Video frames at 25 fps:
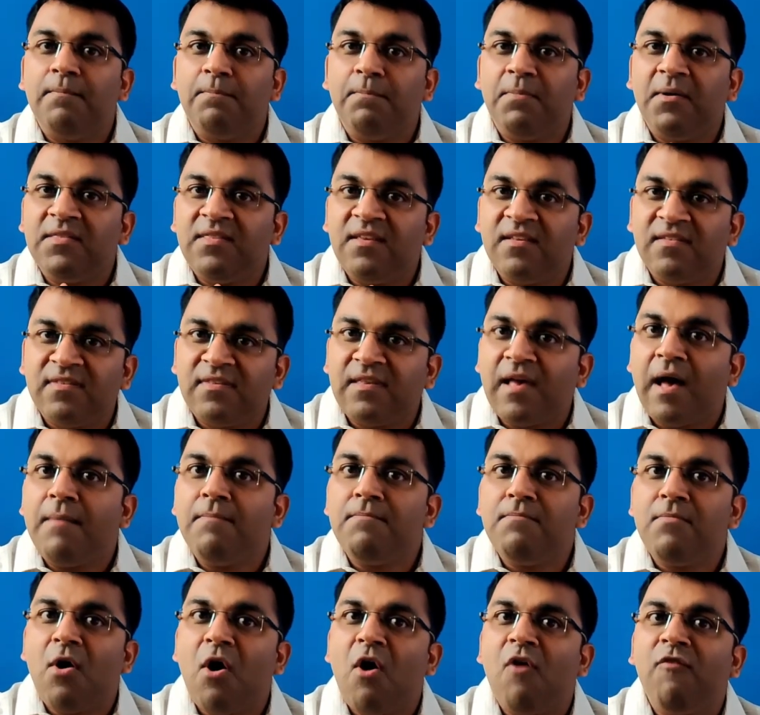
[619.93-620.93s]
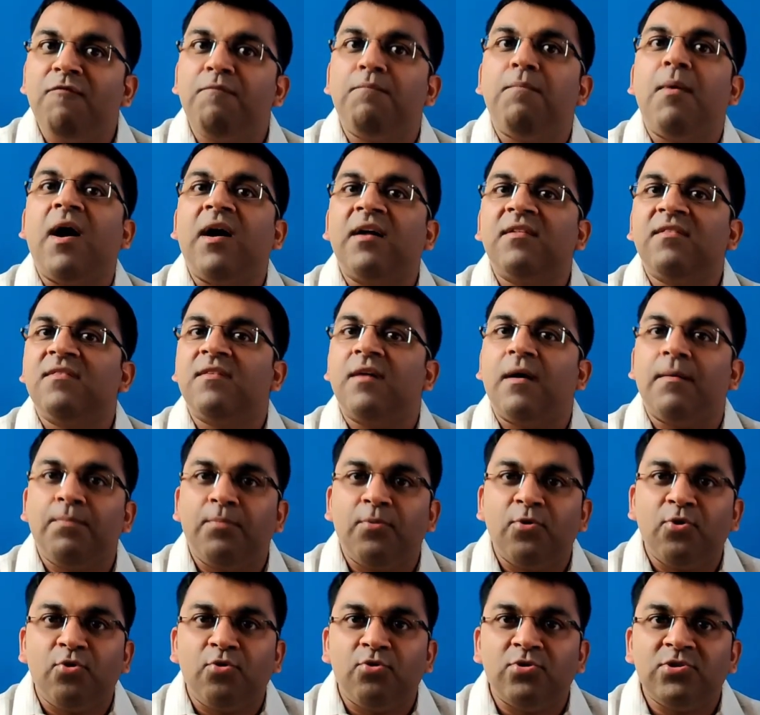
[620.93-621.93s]
Per the sum of parts
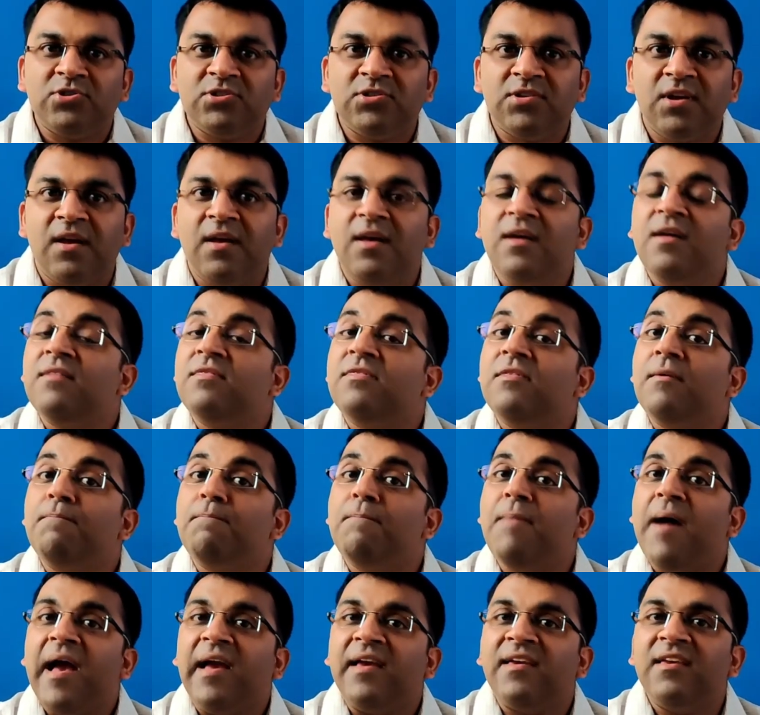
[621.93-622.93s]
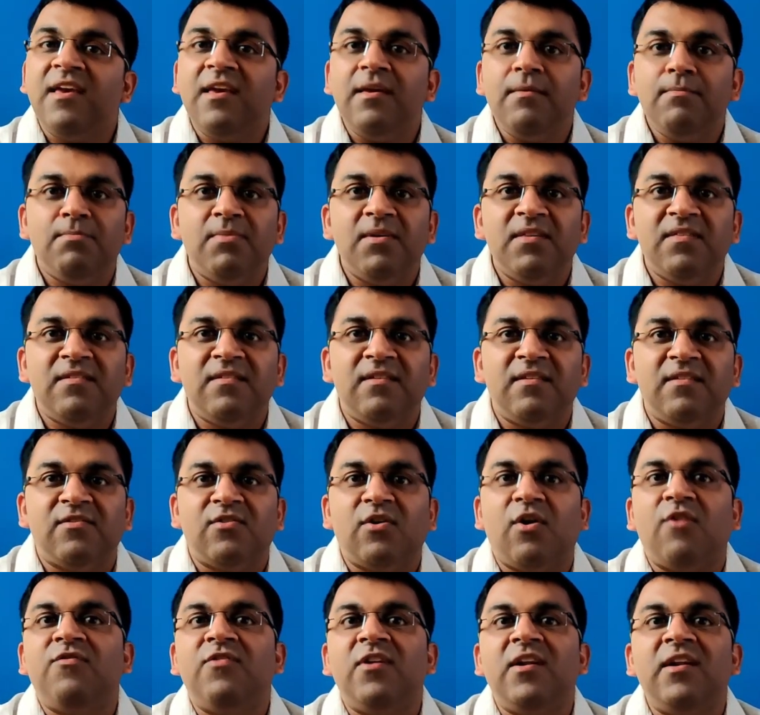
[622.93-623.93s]
approach, the banking business
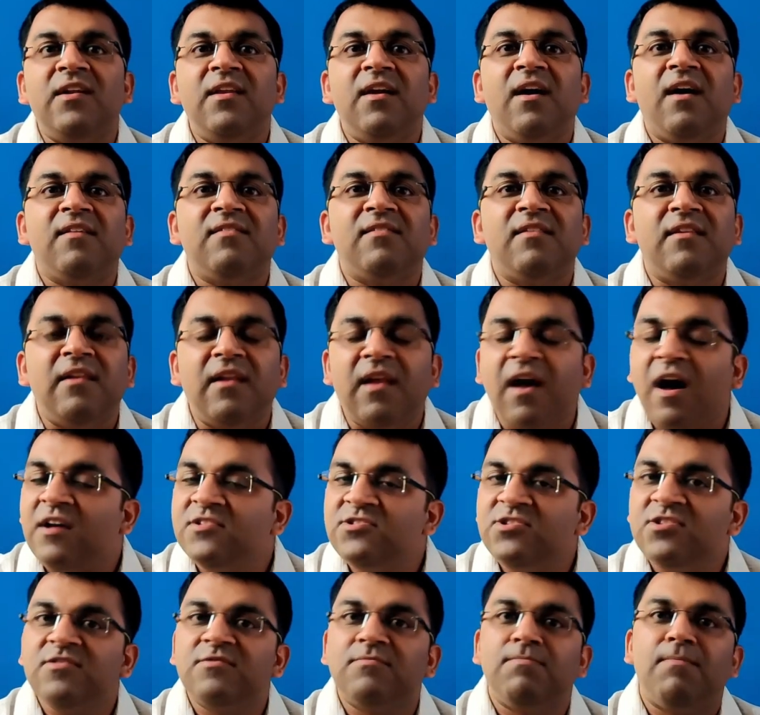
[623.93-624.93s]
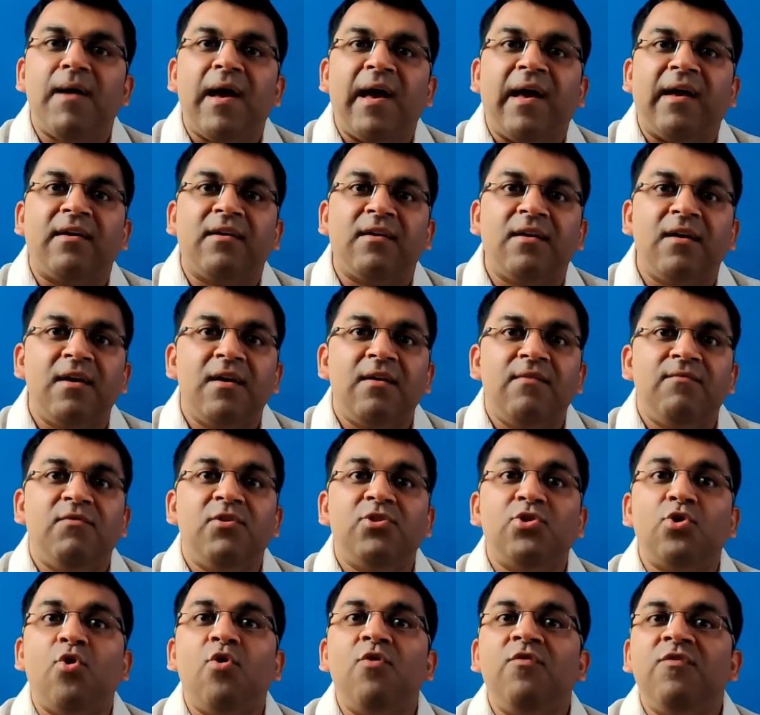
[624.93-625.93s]
of India's largest bank
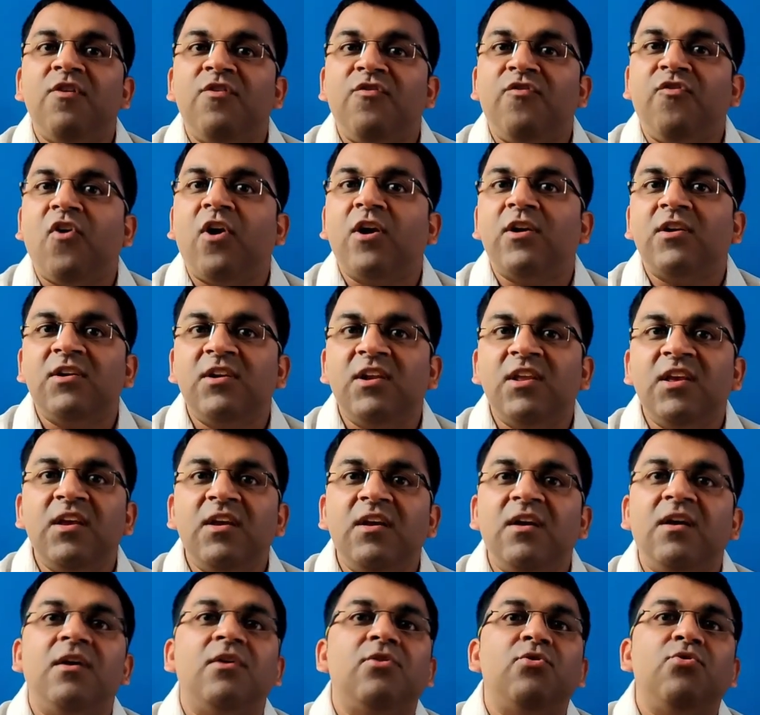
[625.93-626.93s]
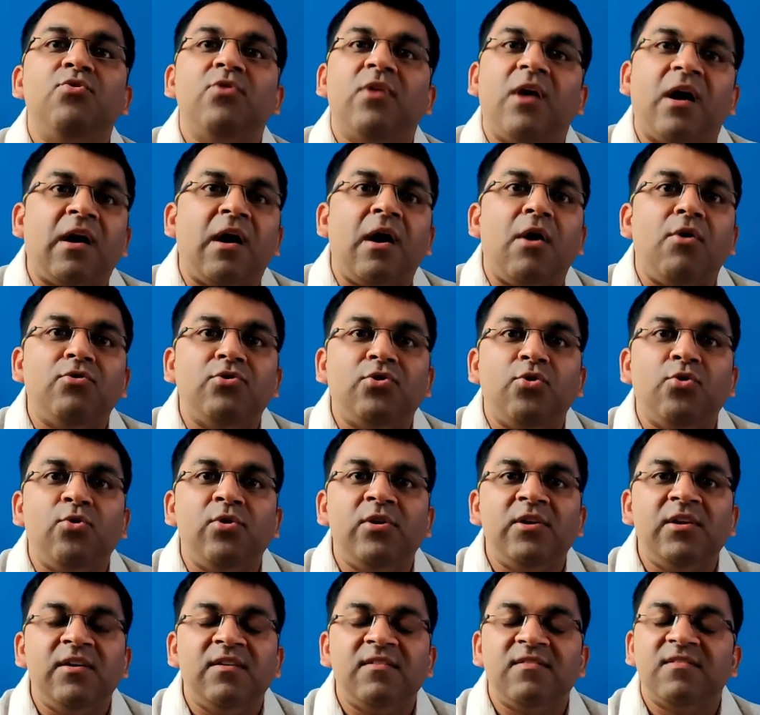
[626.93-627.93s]
with over 40 crore account
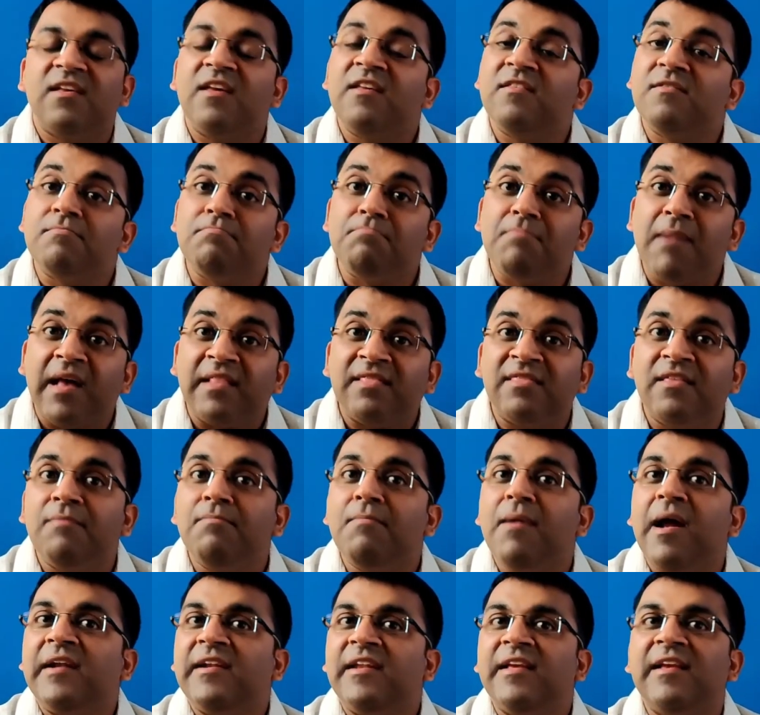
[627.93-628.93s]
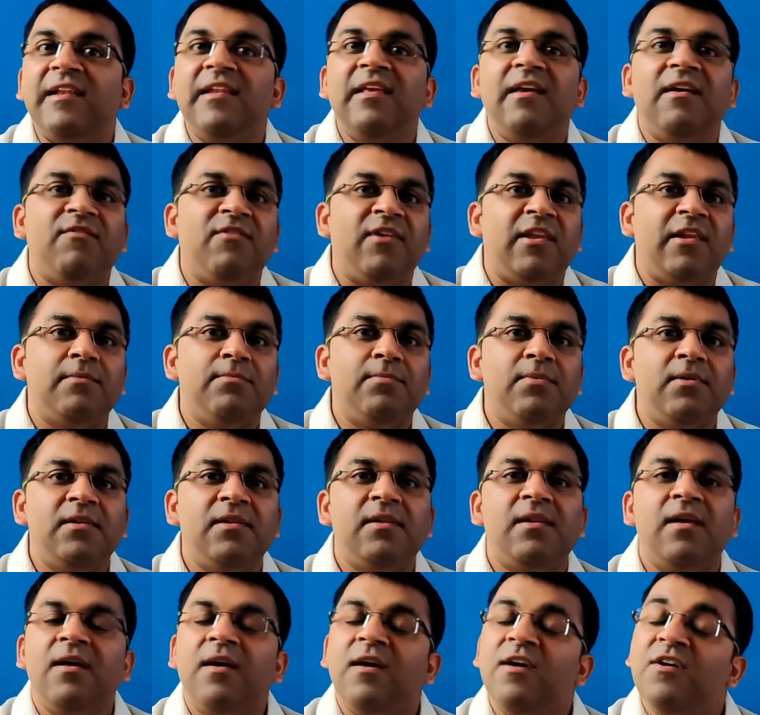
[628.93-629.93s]
holders is mathematically available
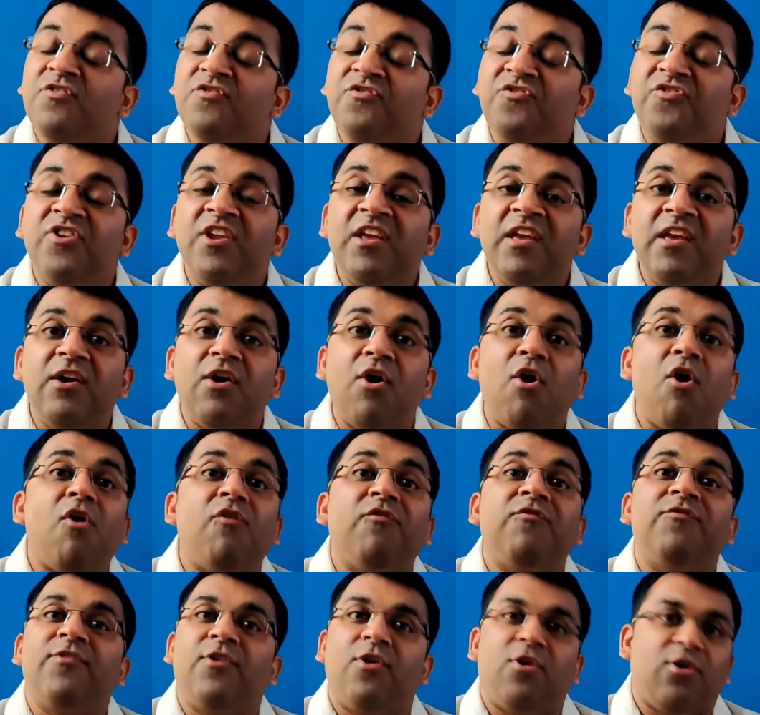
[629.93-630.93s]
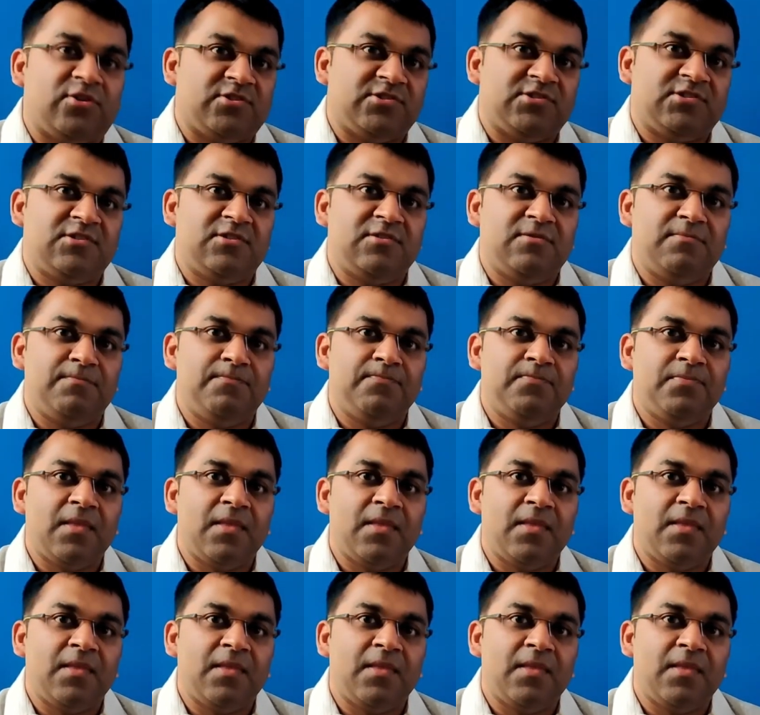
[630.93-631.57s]
free of cost.